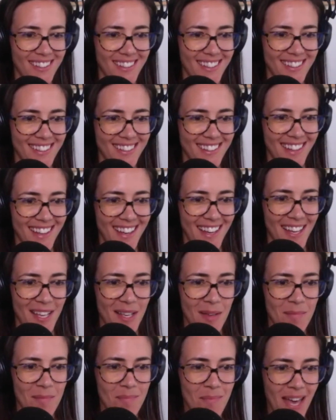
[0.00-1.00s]
in
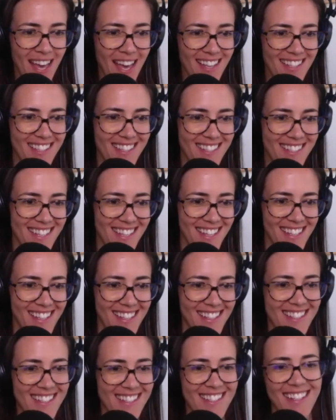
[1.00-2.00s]
like
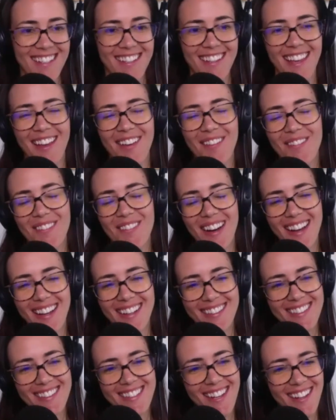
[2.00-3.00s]
pasties and like
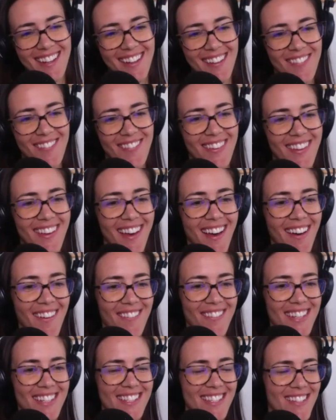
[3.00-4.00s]
wild colorful
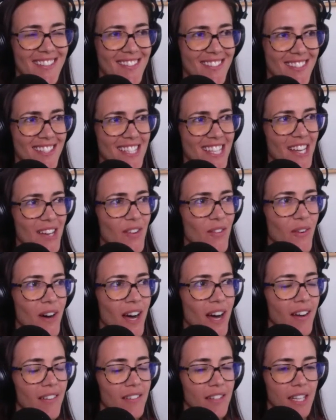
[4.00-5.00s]
outfits, and I'm just like,
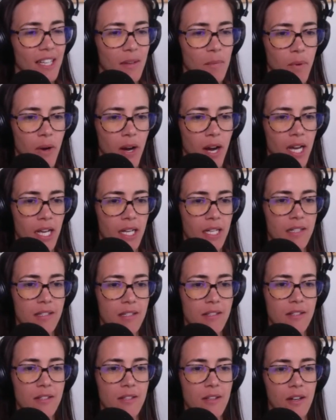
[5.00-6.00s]
wow, like pride
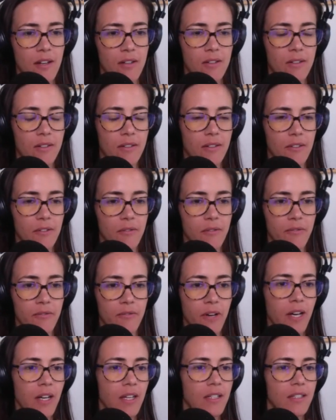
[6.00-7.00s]
is so
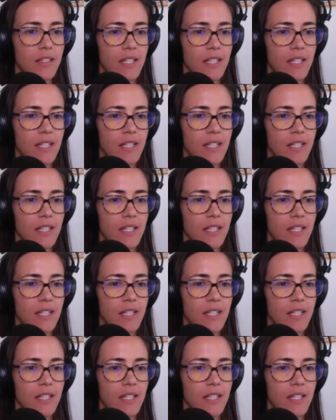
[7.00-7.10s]
fun,